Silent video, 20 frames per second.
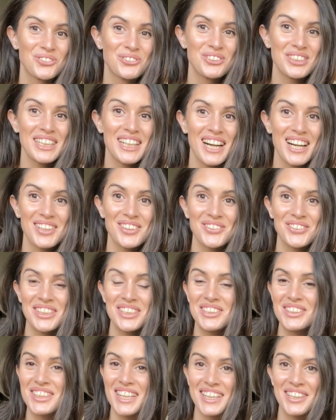Really cannot wait
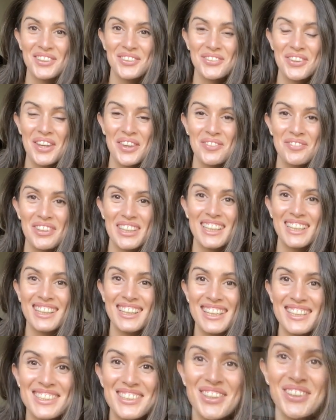to take you with me.
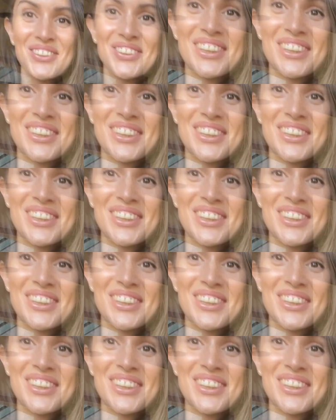Let's go.